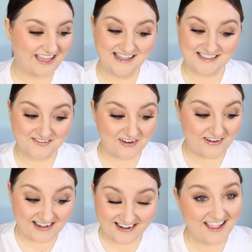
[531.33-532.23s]
That's
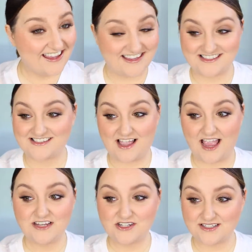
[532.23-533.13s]
very nice.
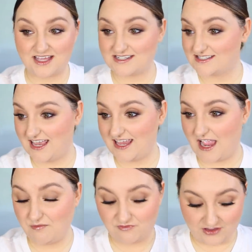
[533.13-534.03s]
I just gotta say,
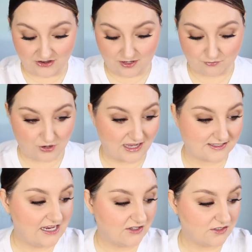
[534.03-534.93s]
I'm very
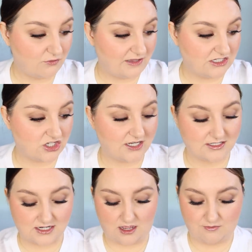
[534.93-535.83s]
impressed. He also
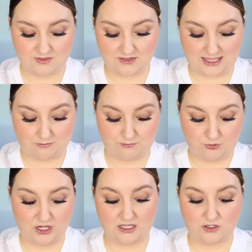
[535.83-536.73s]
mentioned um, like
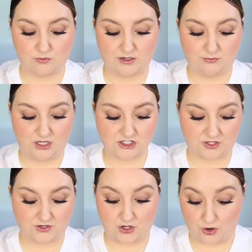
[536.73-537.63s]
putting a little bit of blush
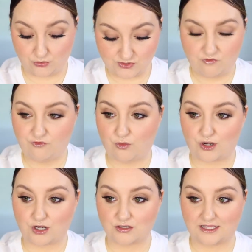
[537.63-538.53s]
on the nose
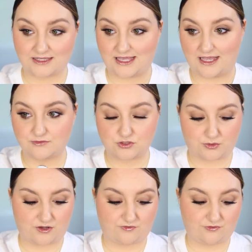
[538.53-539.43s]
for like that
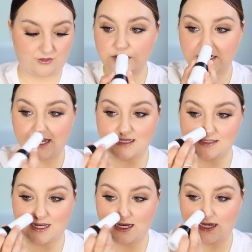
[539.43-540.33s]
sort of today's
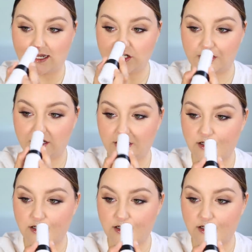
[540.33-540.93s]
day and age